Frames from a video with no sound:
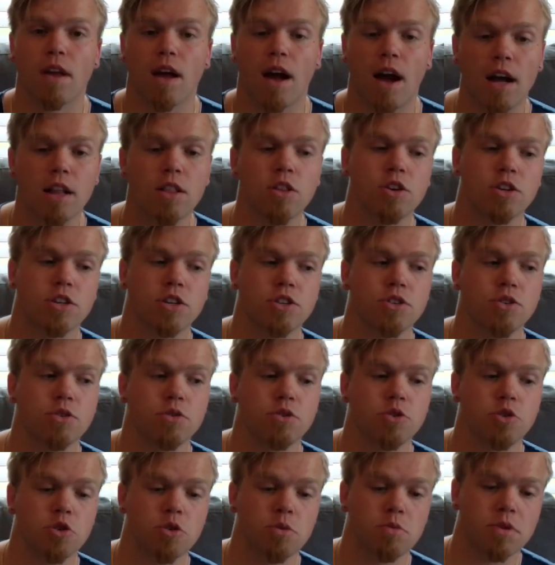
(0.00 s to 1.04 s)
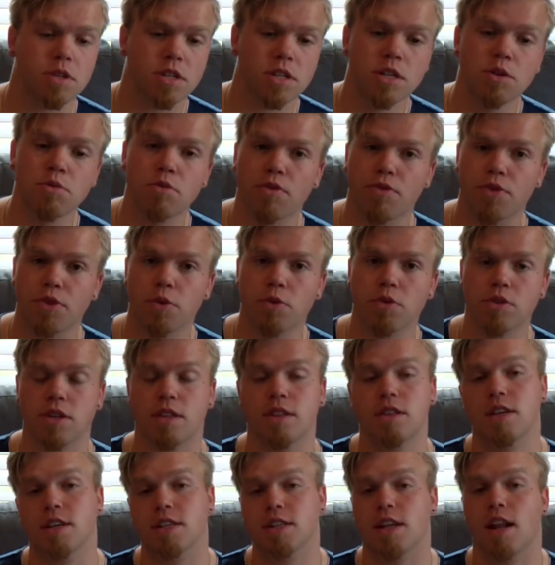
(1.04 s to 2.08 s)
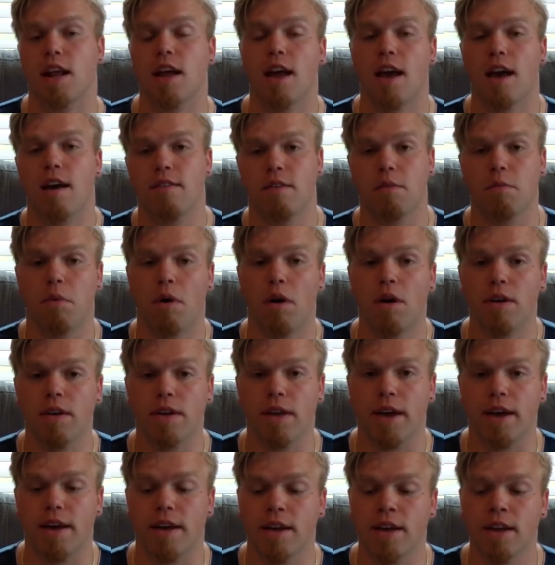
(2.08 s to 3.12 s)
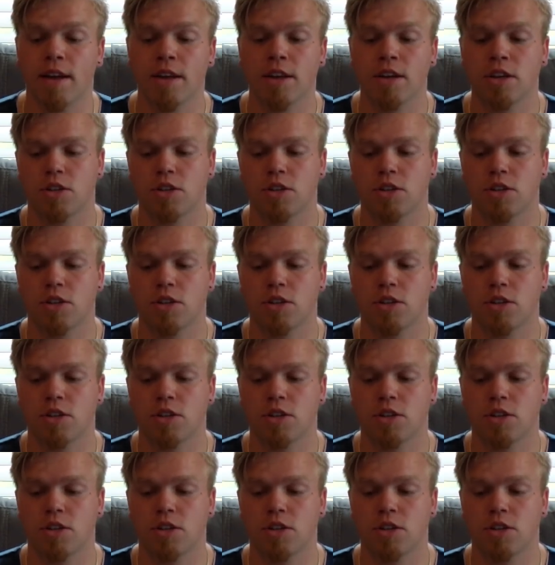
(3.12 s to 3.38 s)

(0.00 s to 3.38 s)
I look to YouTube to see reviews on things that I haven't bought yet,